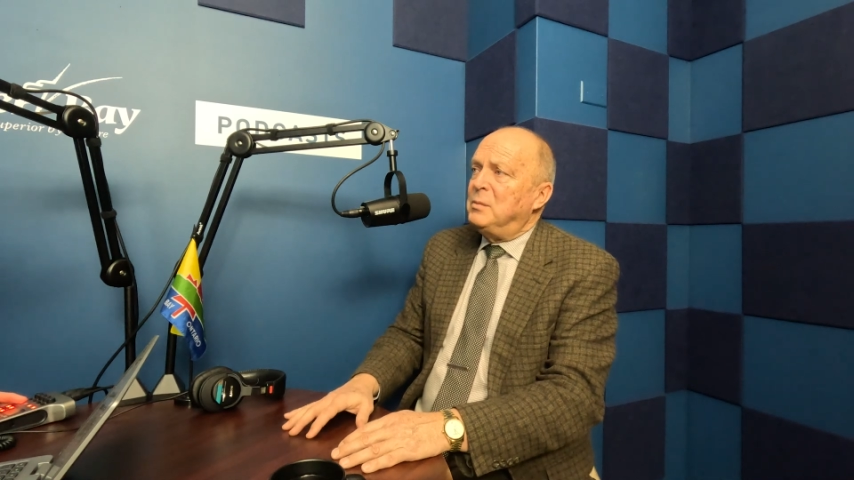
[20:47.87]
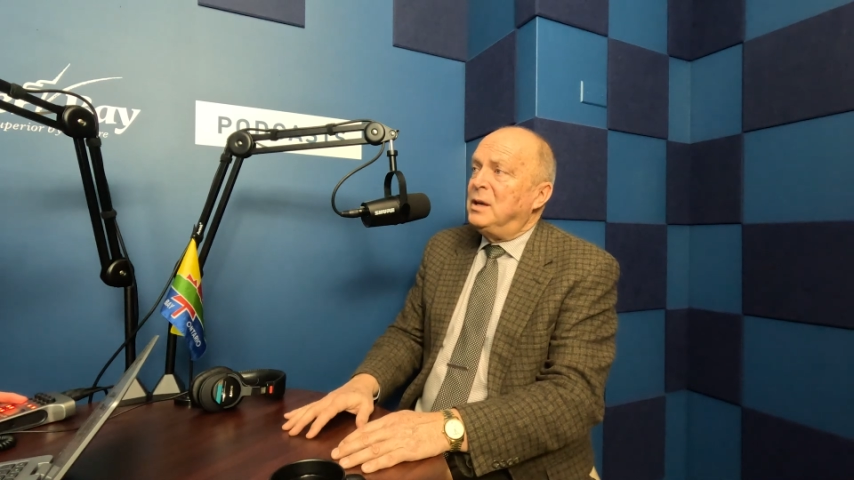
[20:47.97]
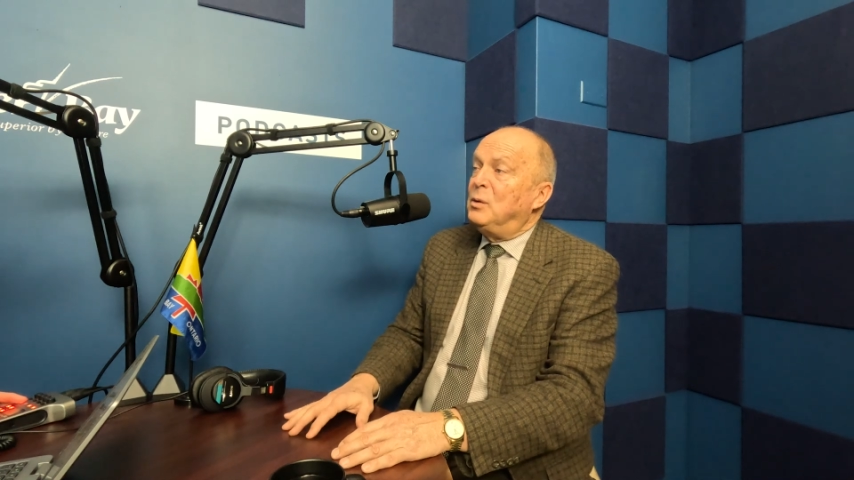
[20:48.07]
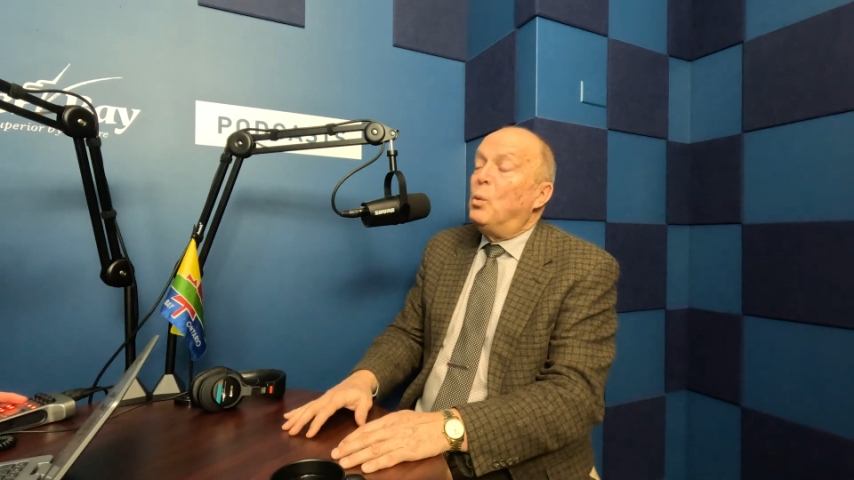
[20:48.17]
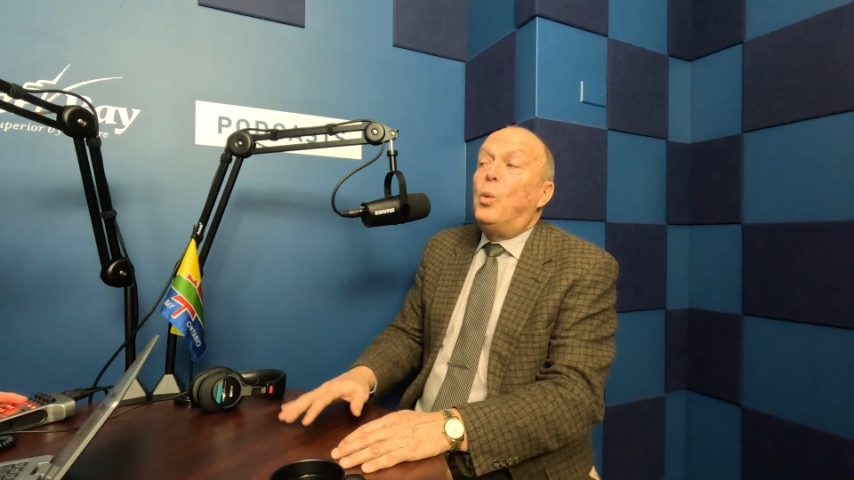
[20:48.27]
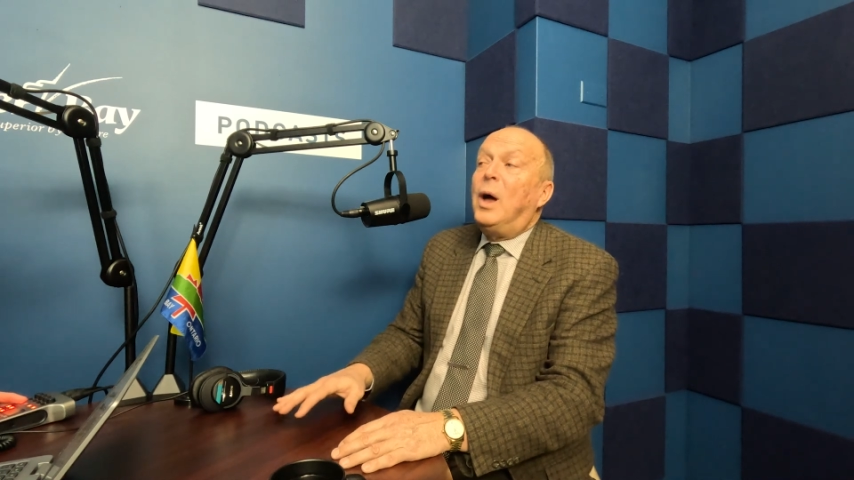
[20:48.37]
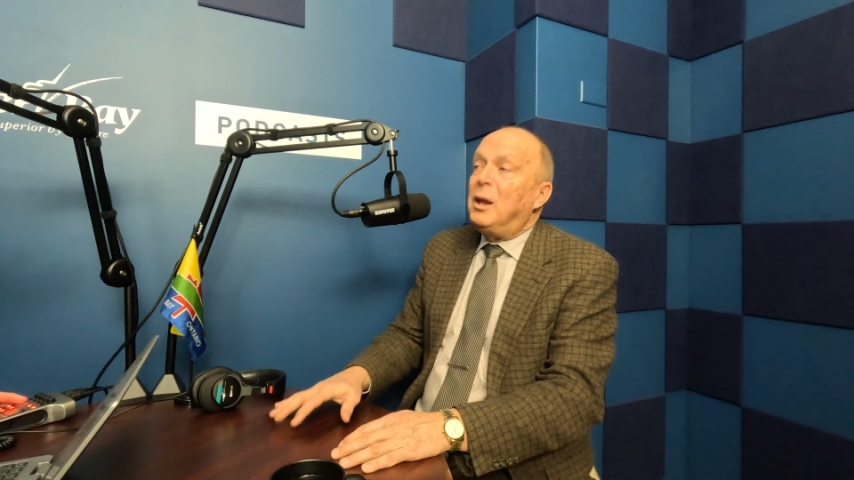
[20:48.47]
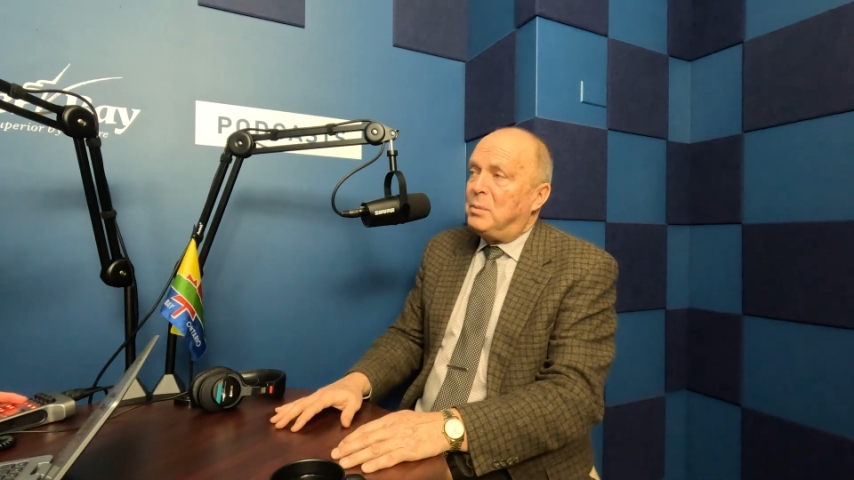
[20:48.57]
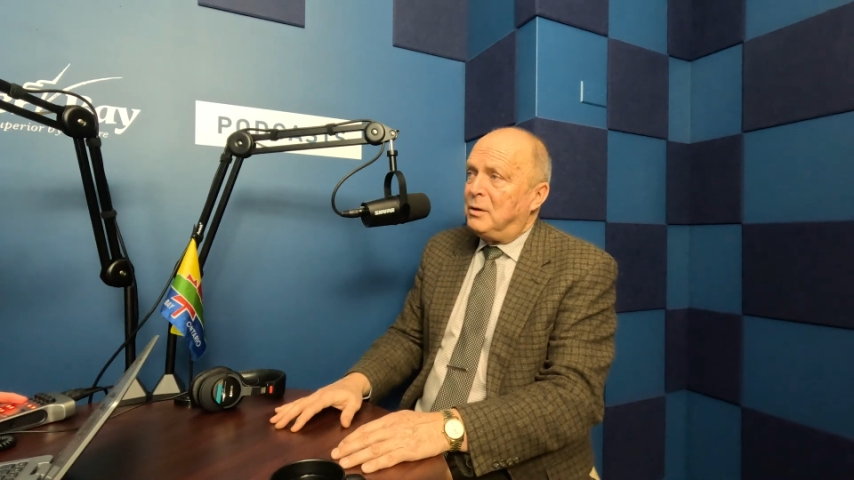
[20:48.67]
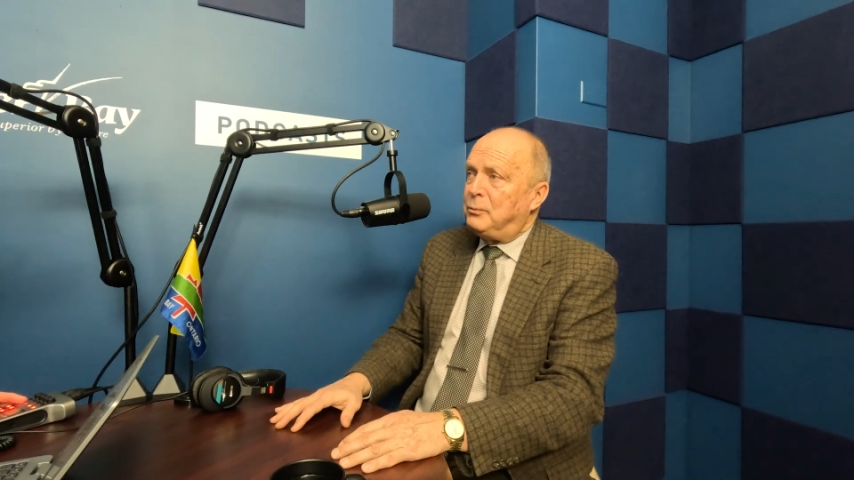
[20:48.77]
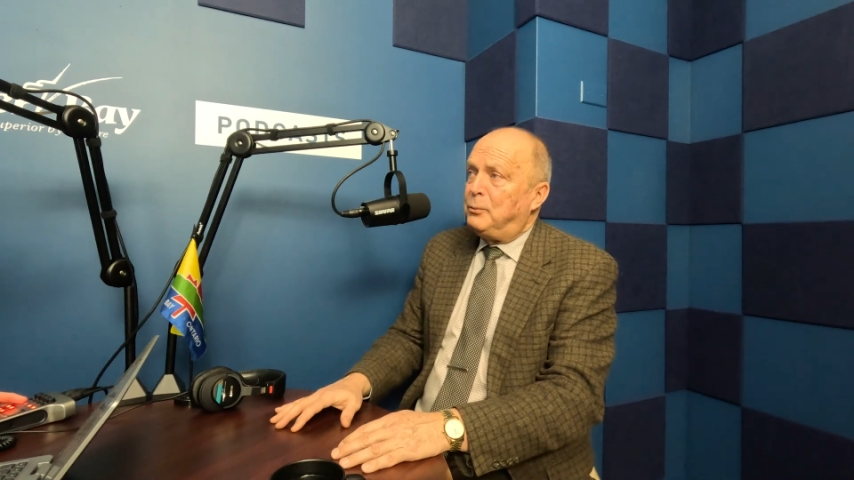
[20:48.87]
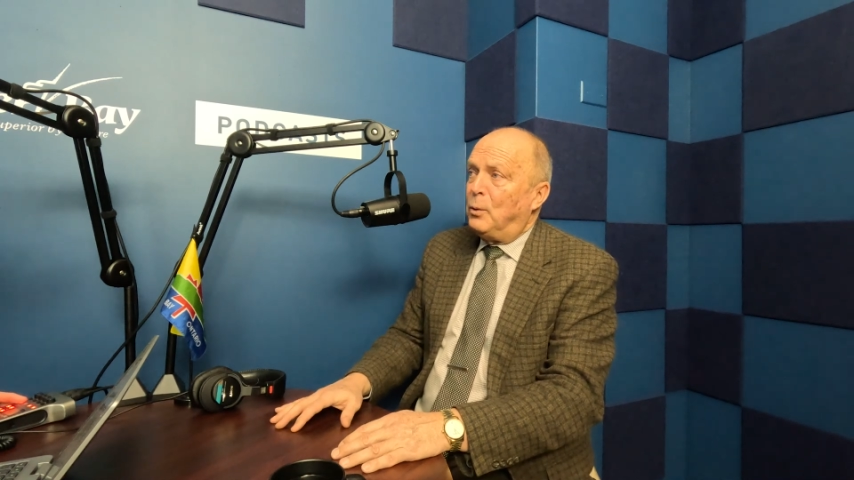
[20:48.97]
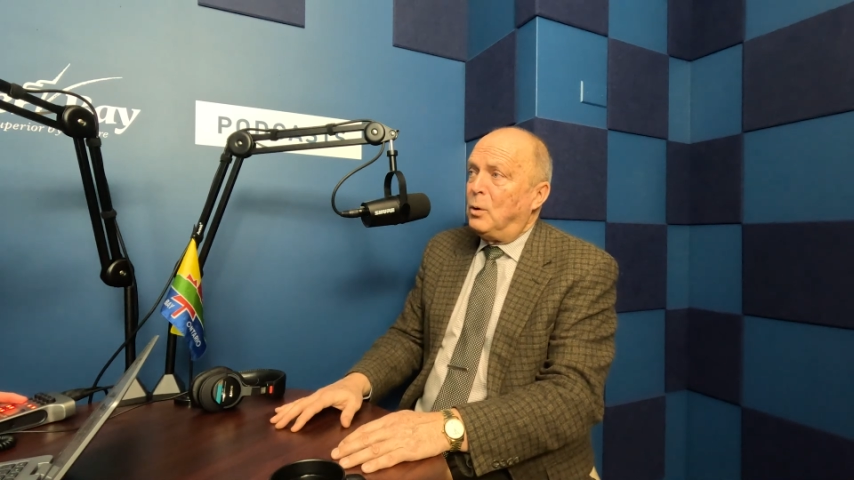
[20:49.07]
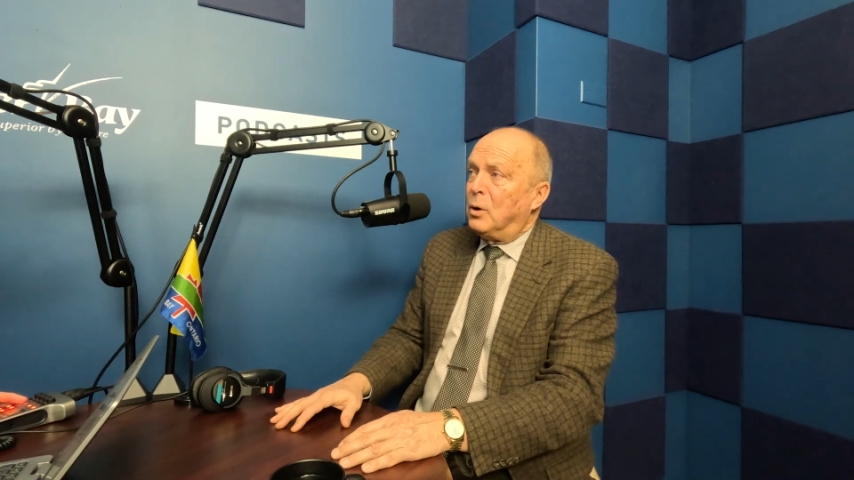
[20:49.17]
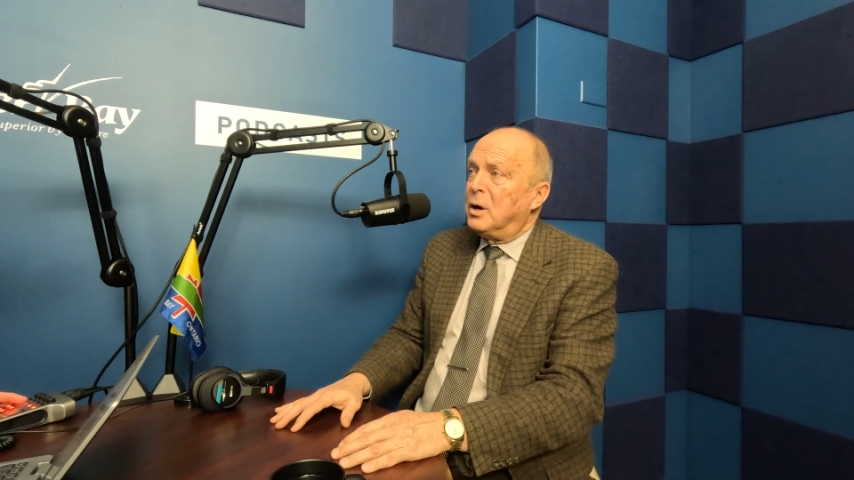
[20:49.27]
in well above
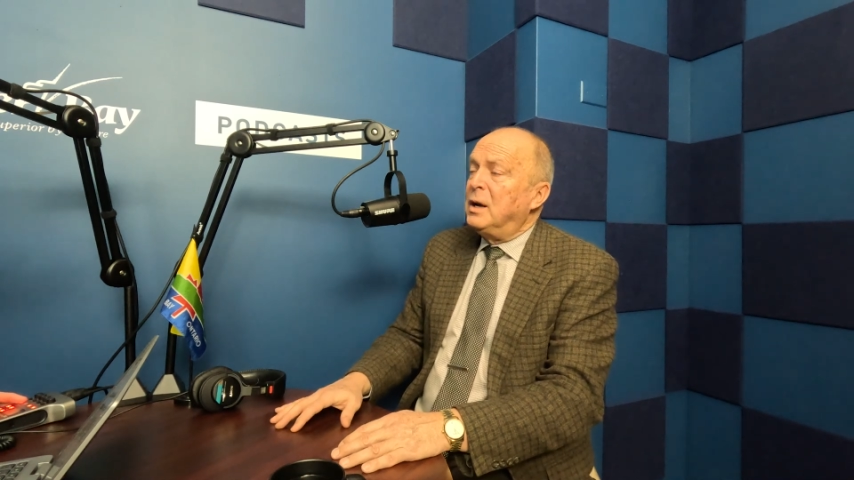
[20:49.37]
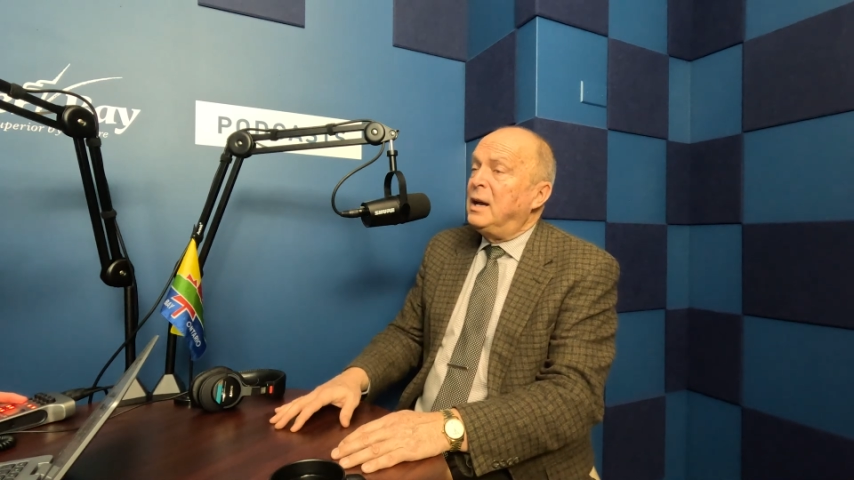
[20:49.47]
4